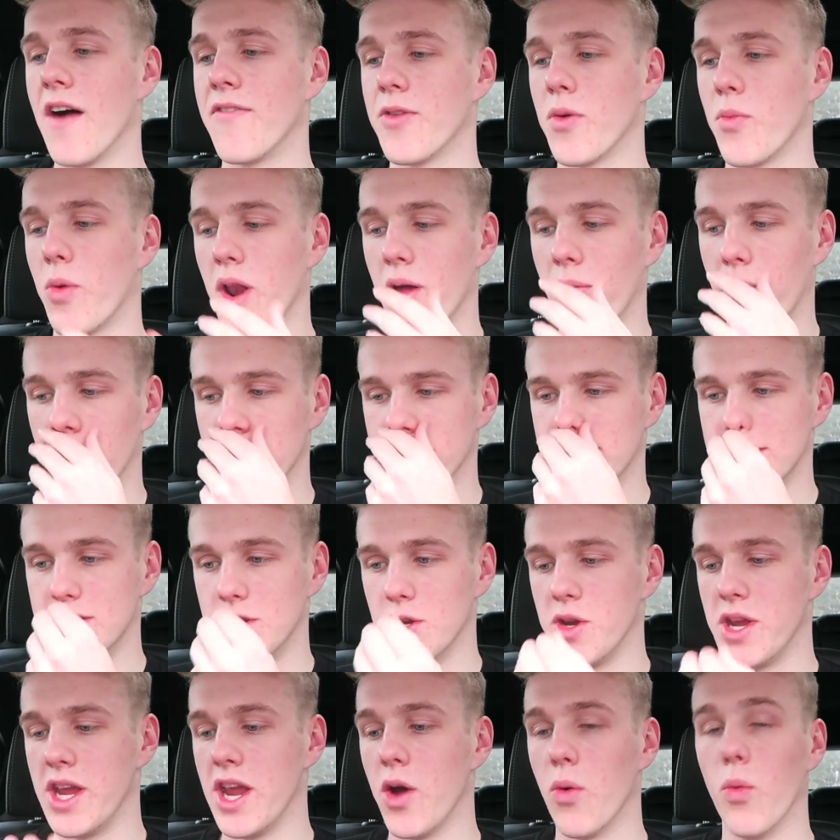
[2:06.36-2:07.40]
half of what I wanted to
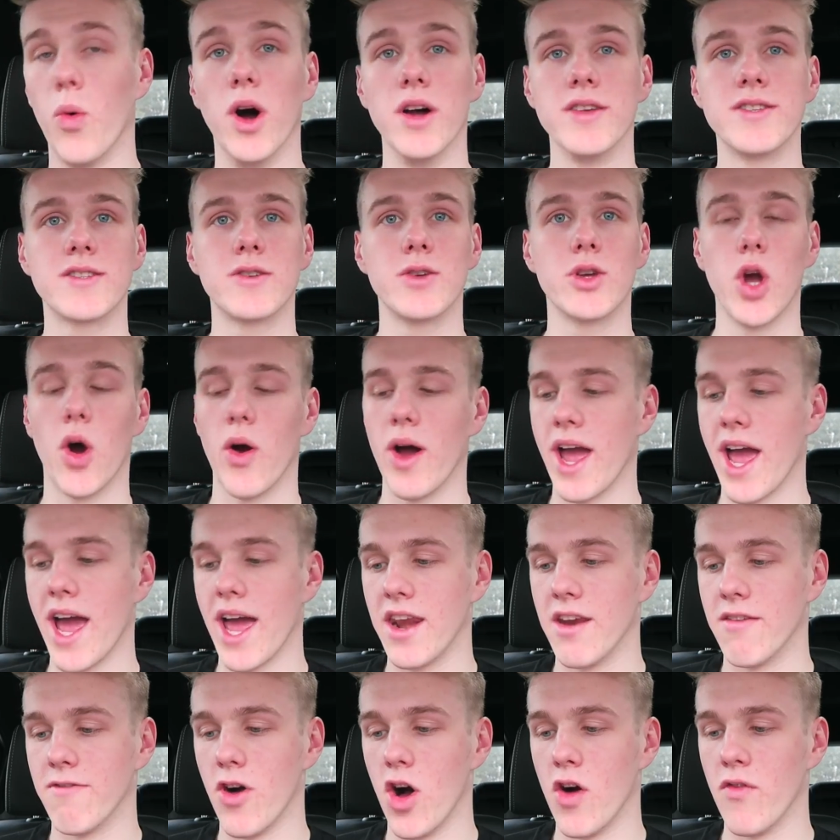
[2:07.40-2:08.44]
do here was to go ahead
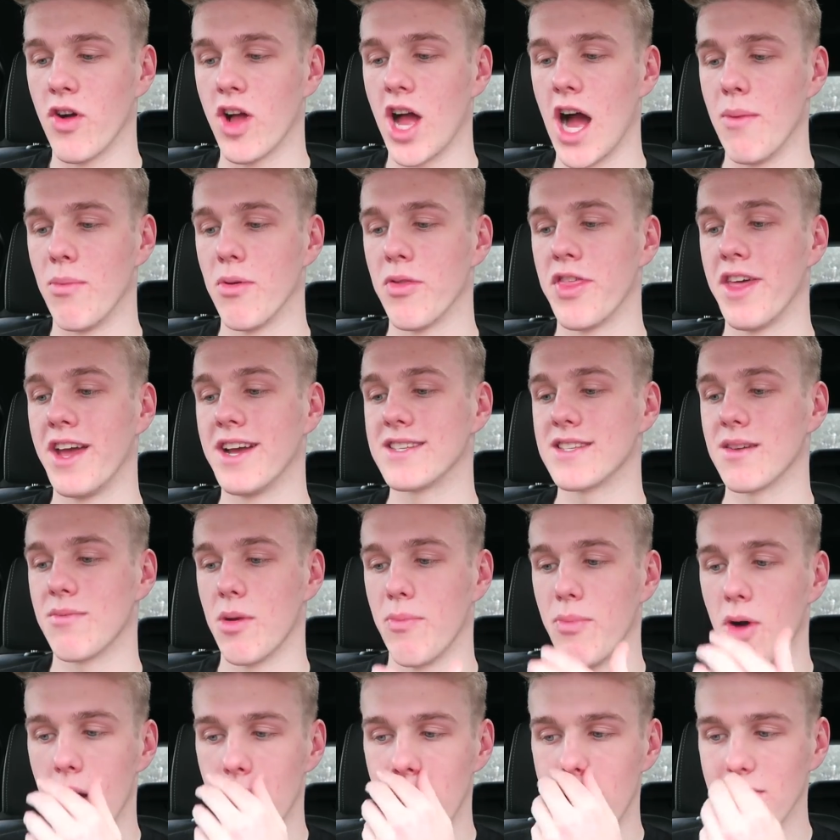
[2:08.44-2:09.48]
and evolve a couple things. So I'm
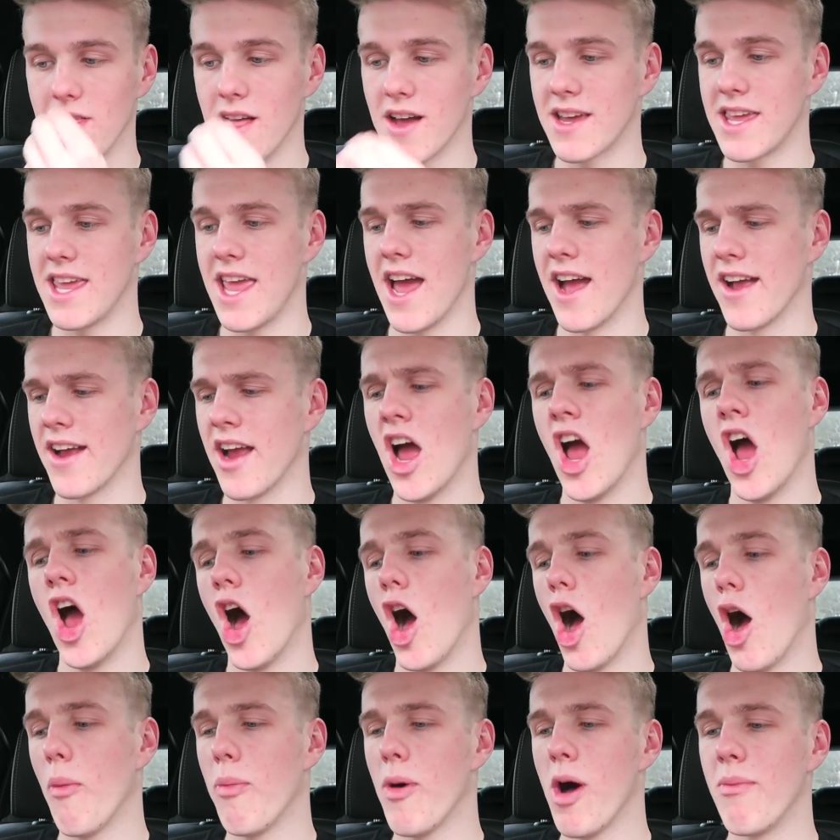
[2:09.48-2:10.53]
going to pop my lucky egg.
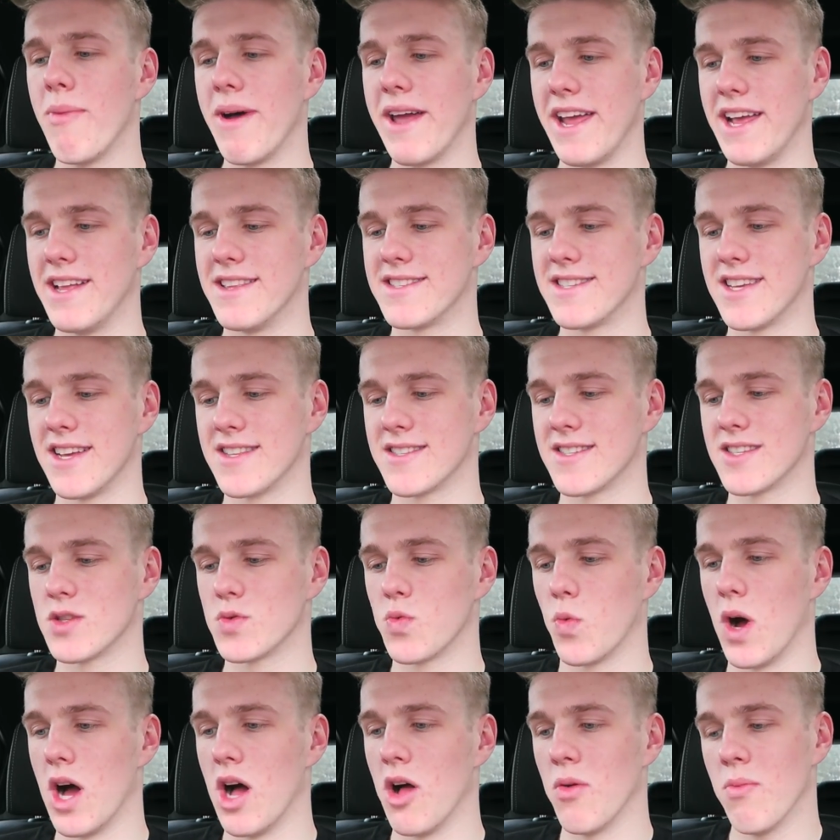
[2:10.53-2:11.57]
I'll pop my incense
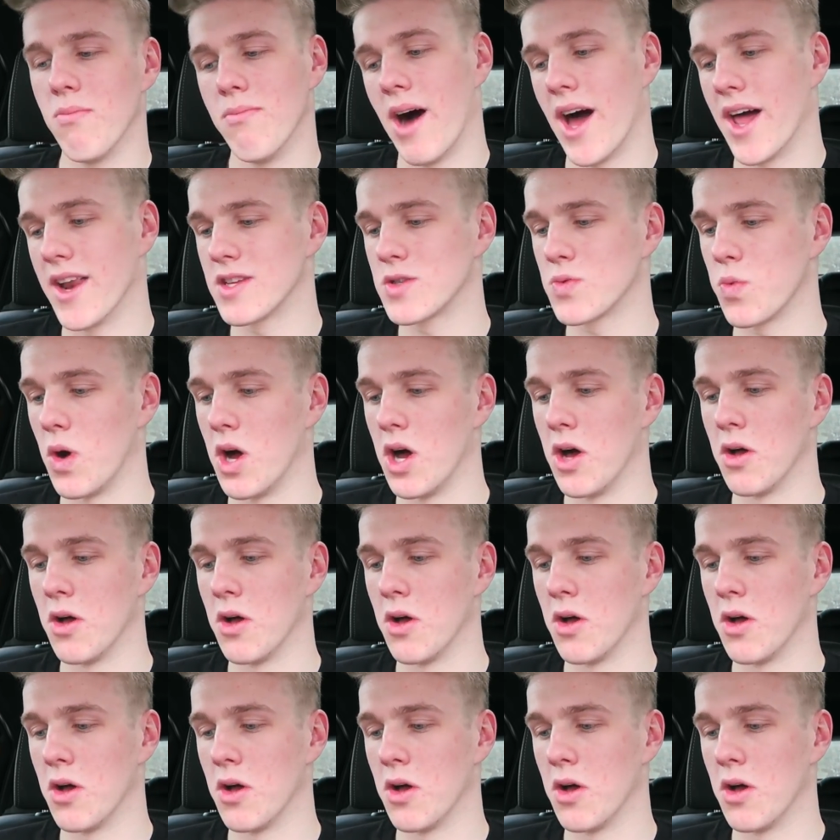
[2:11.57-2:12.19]
as well. Might as